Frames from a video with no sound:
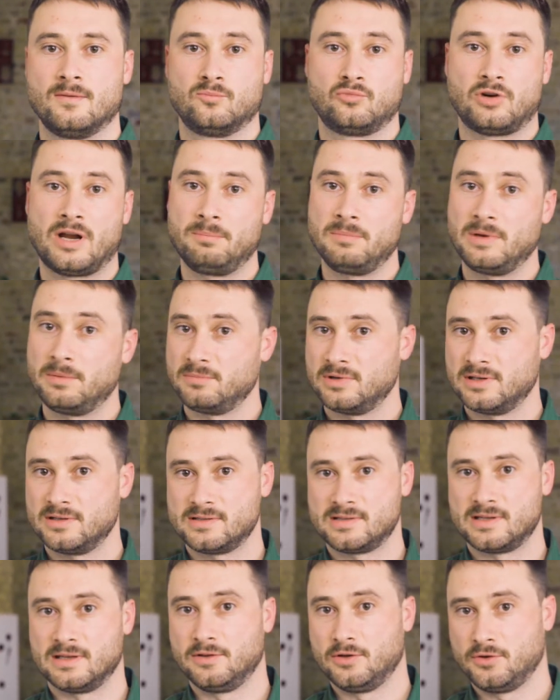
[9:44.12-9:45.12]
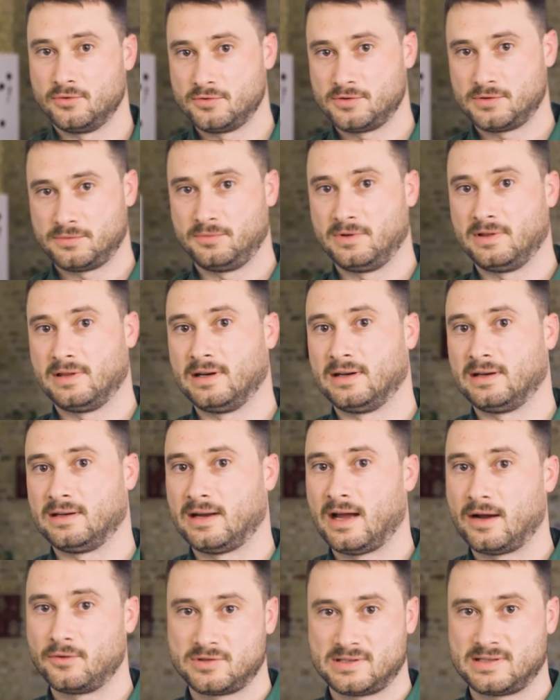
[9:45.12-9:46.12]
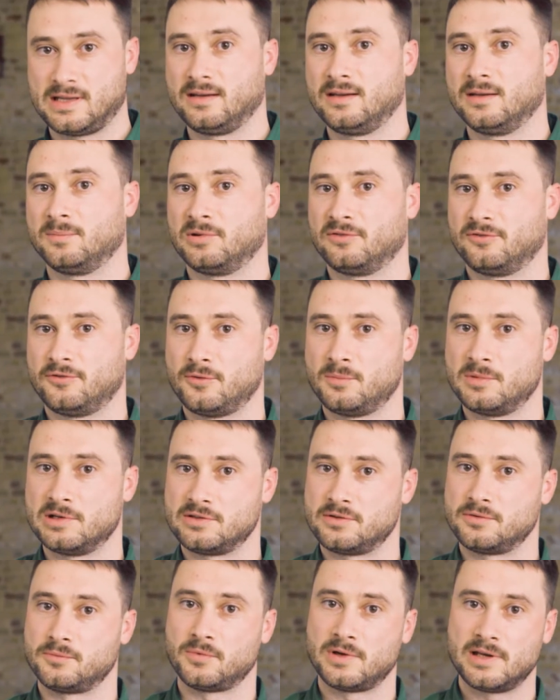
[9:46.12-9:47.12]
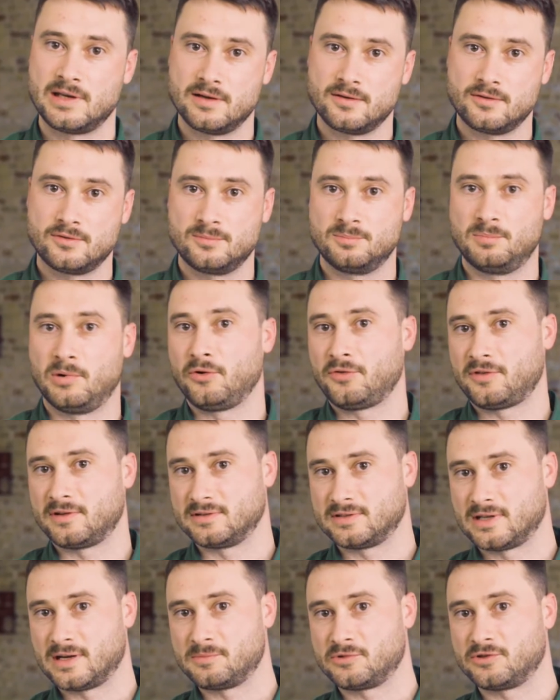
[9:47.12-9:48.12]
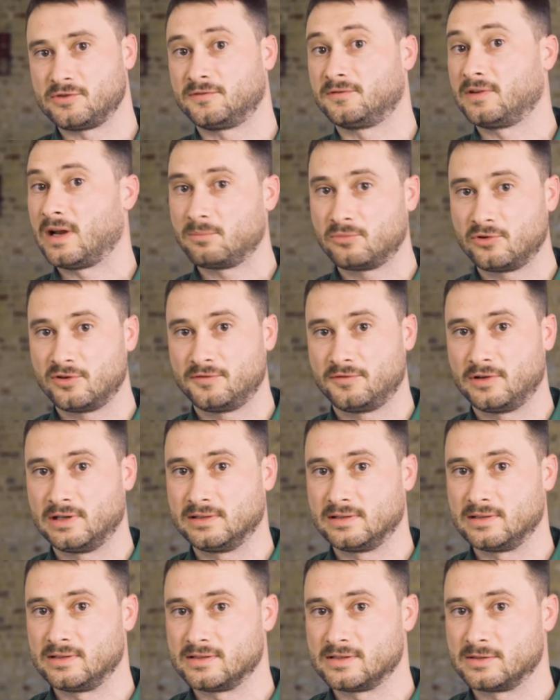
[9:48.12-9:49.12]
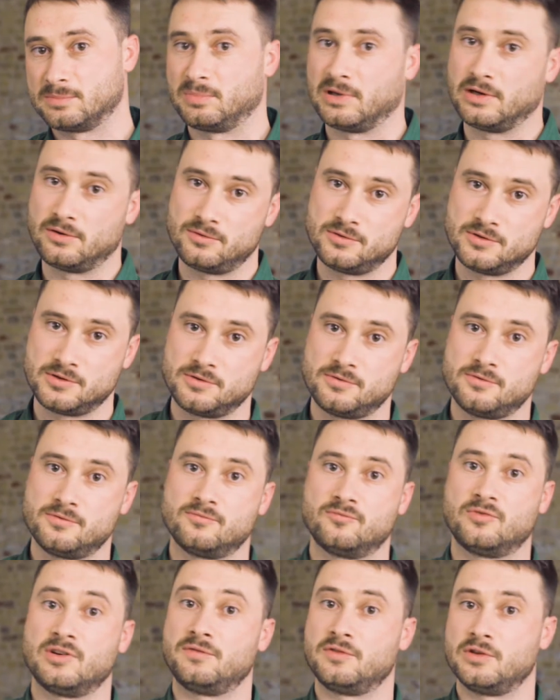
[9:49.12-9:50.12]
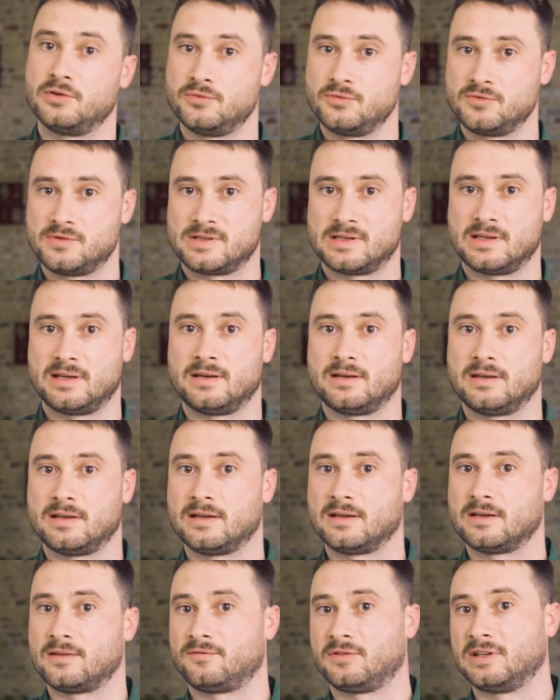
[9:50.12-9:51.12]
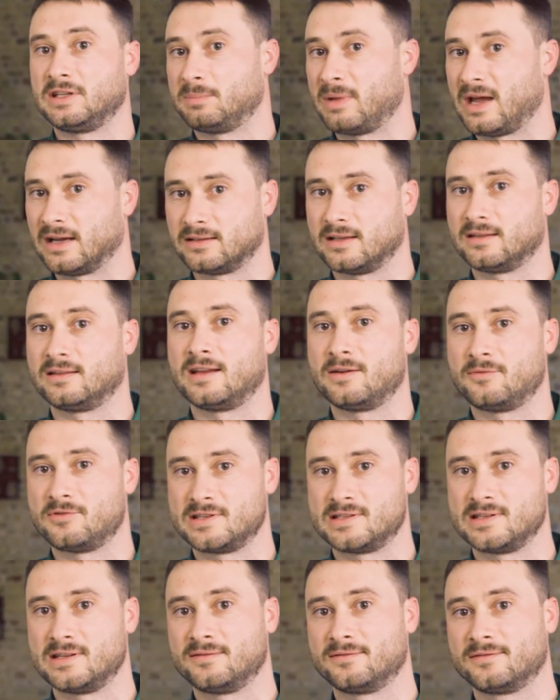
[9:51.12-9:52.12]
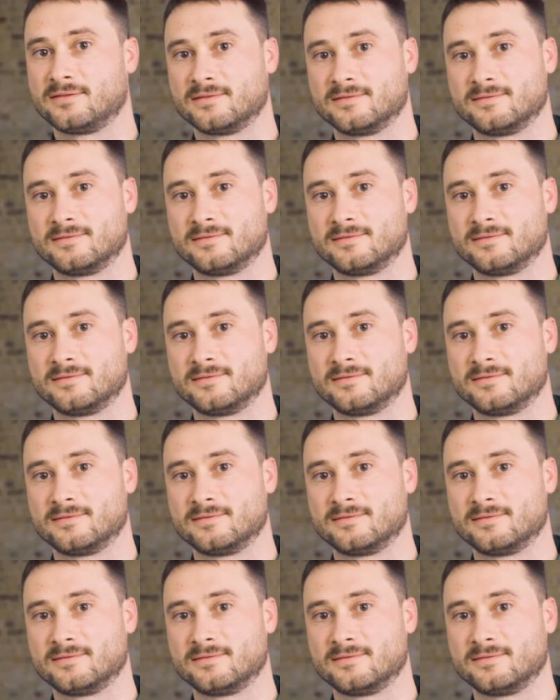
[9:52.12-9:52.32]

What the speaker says: Prime members are those with an outstanding performance on Wedio, both in terms of number of rentals, but also reviews and feedback that they receive.